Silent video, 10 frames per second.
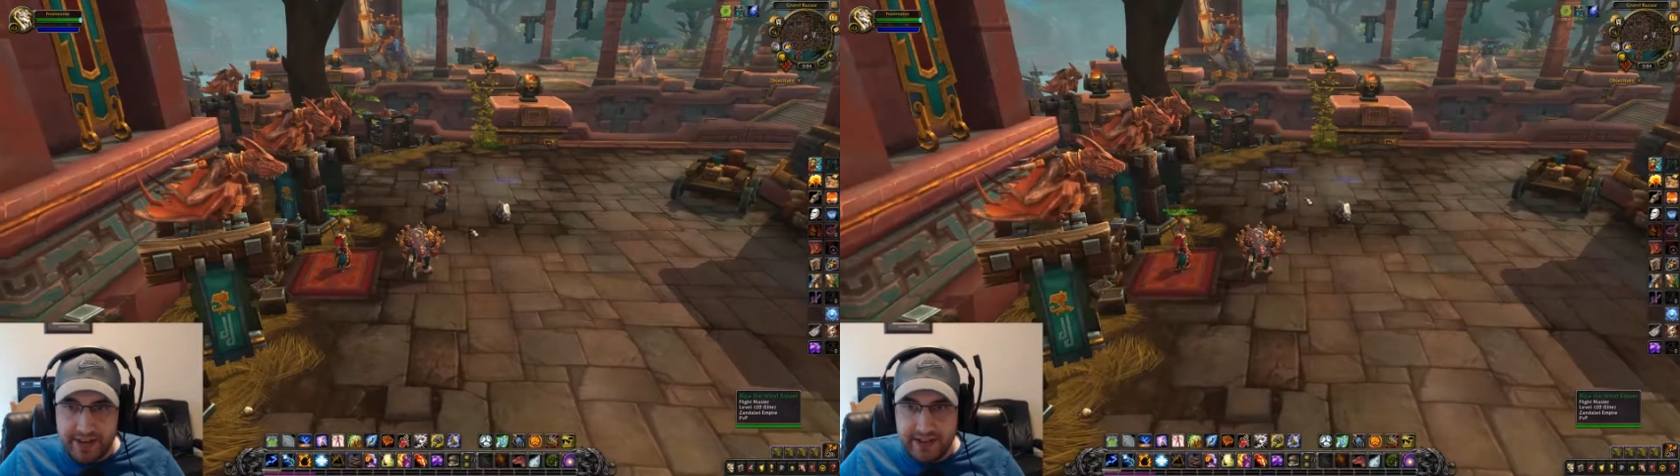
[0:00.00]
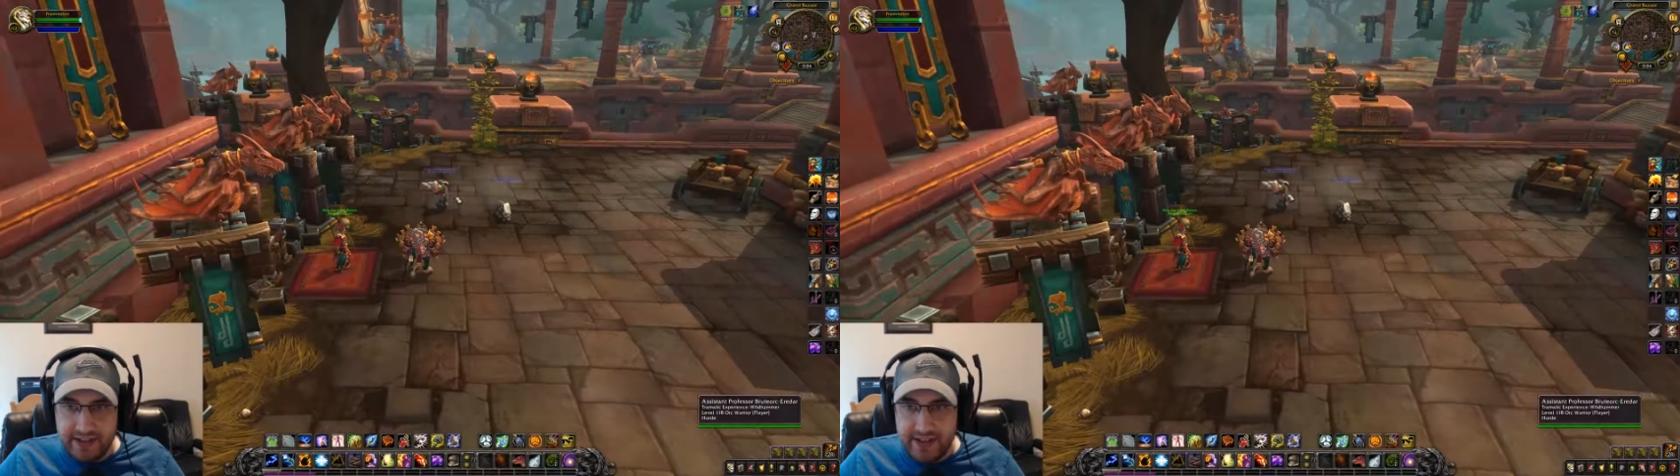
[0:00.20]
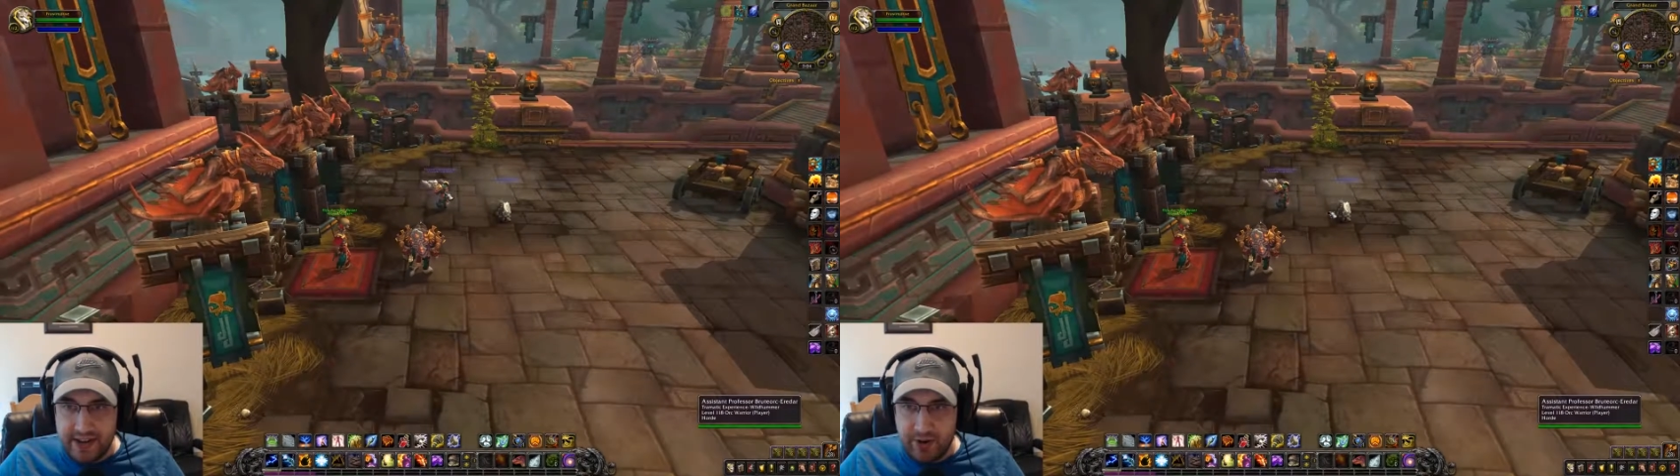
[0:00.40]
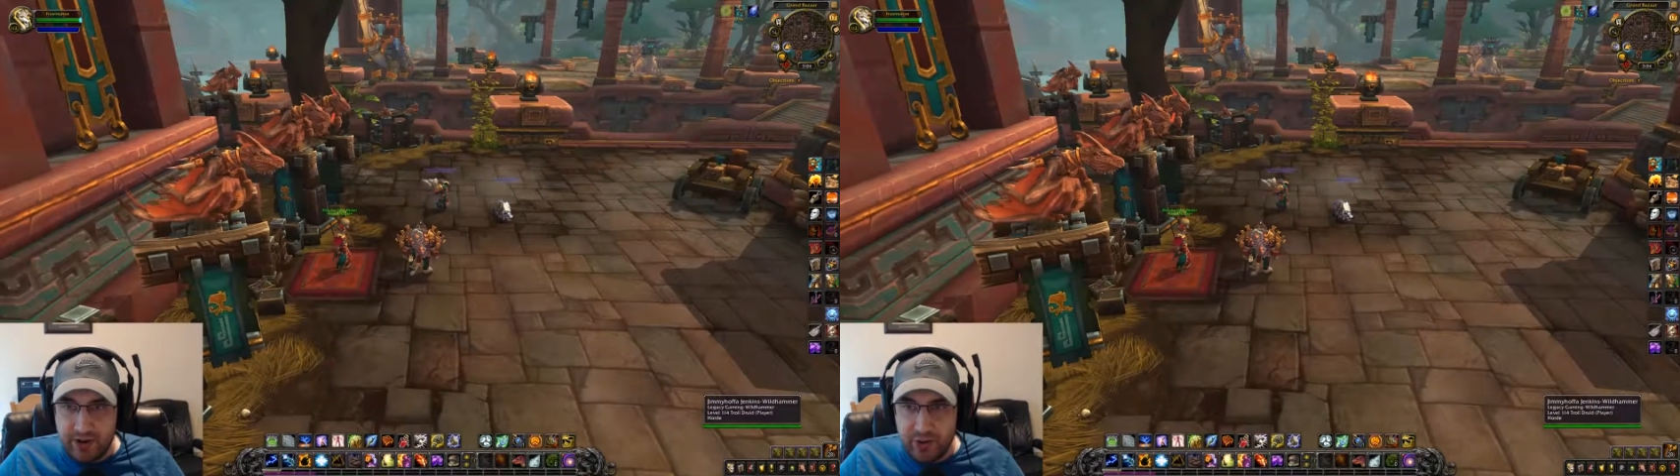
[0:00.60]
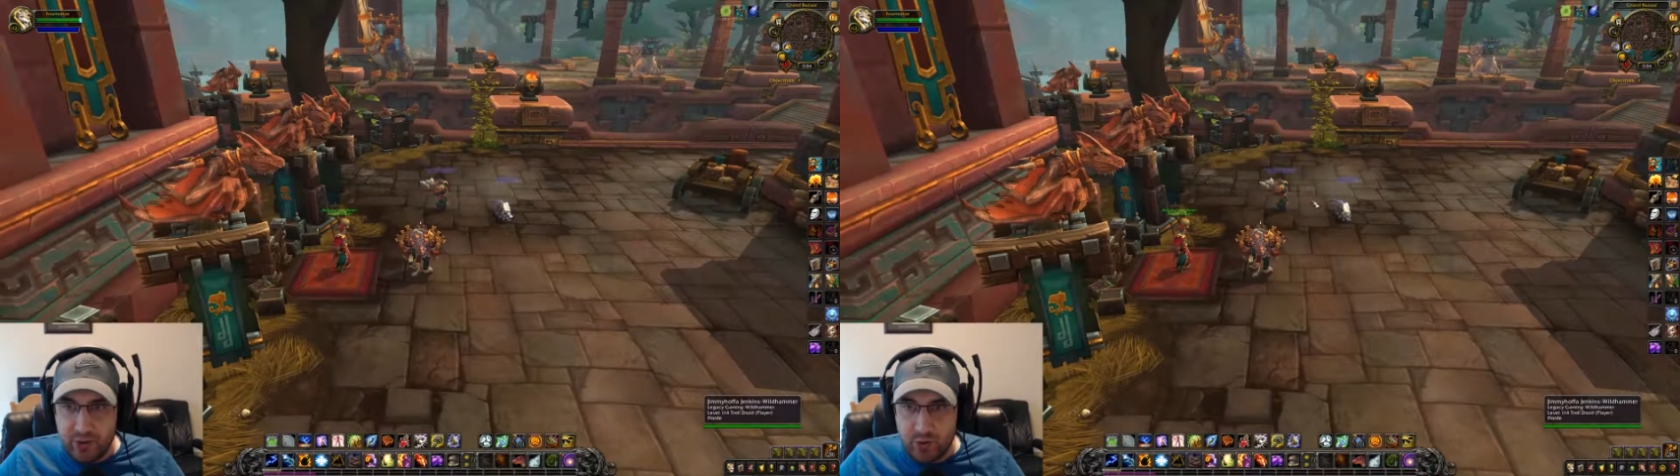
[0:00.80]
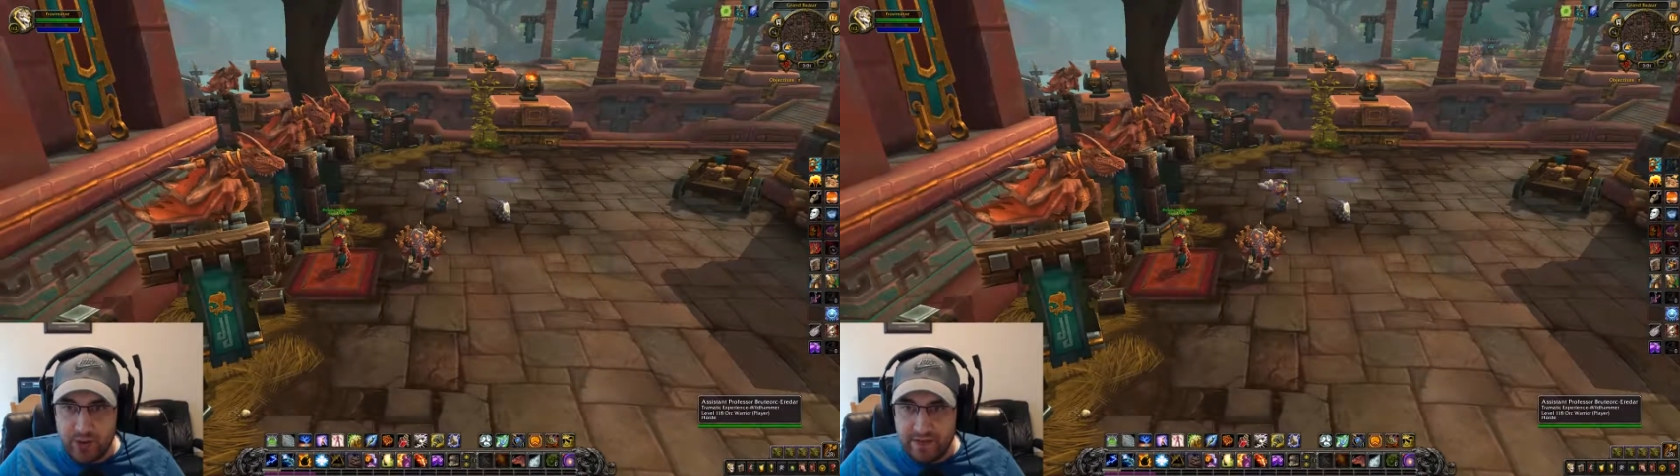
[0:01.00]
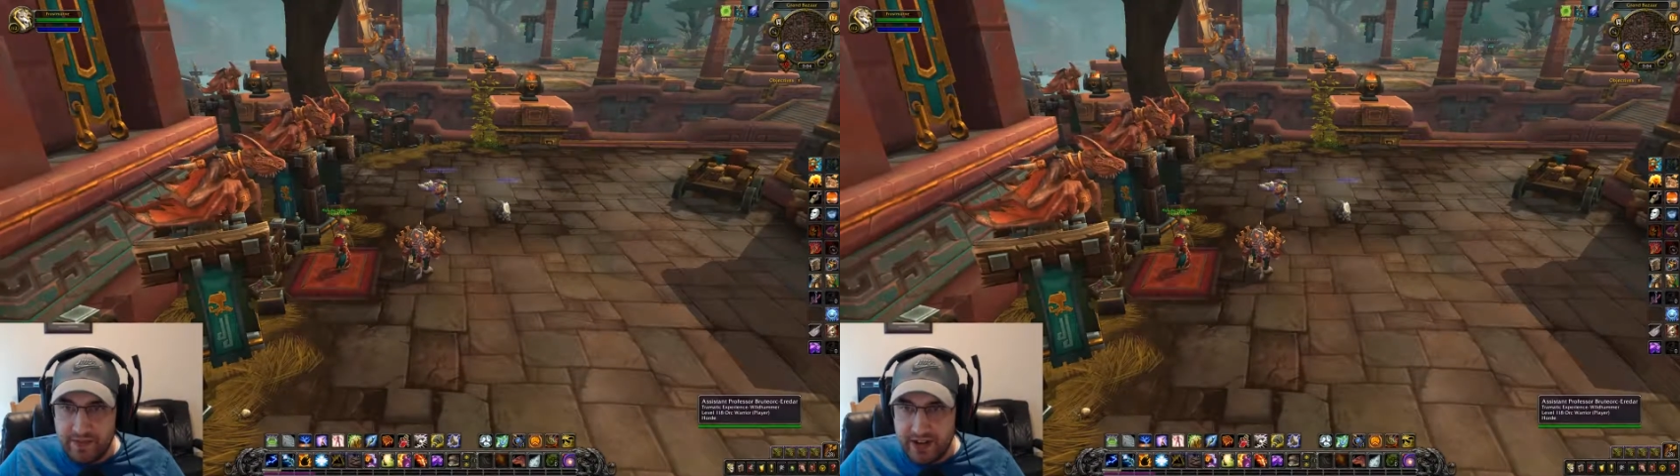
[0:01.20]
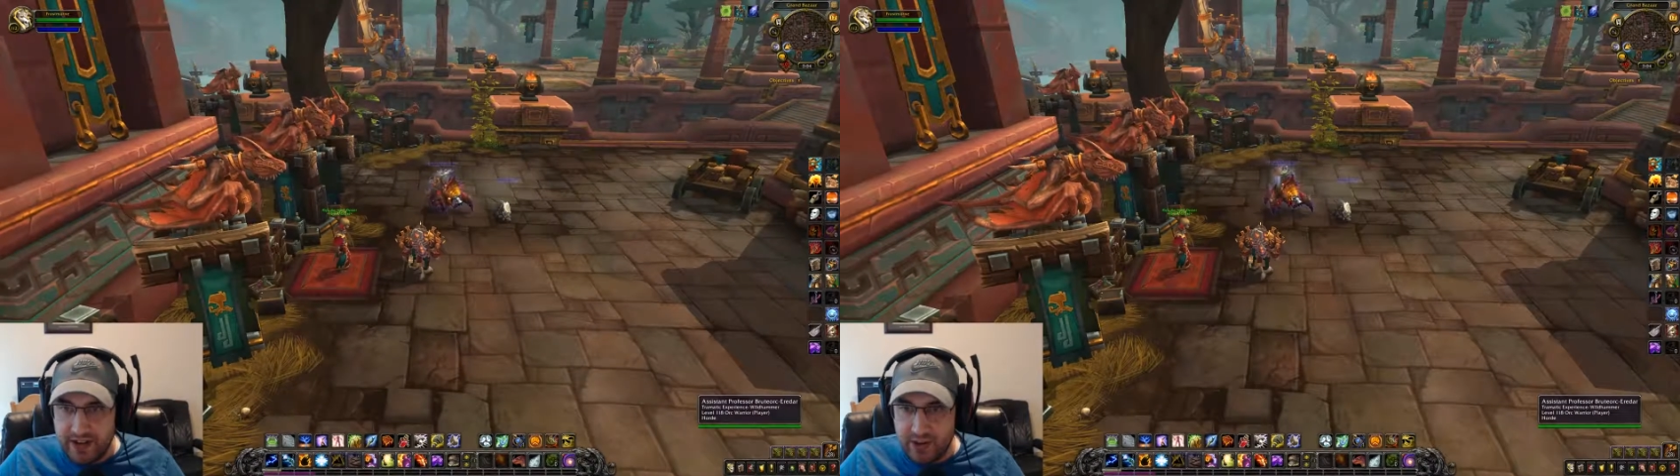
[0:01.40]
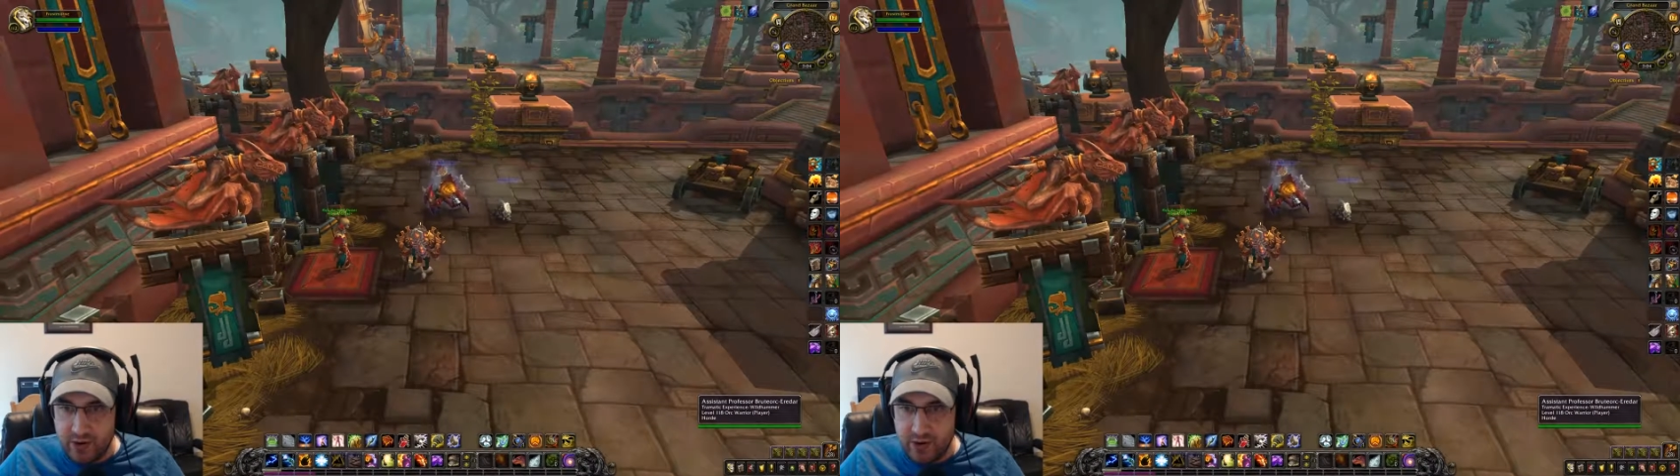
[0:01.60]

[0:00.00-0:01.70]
Today we're going to do a quick video